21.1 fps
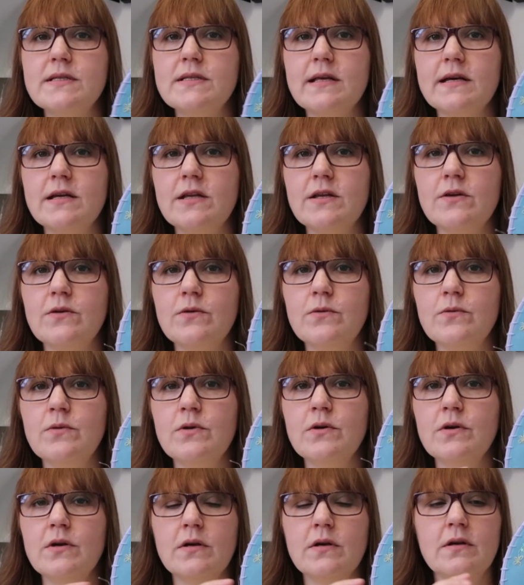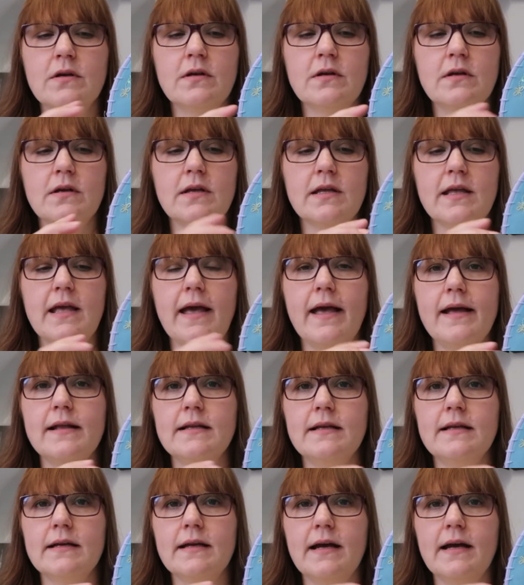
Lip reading: that you get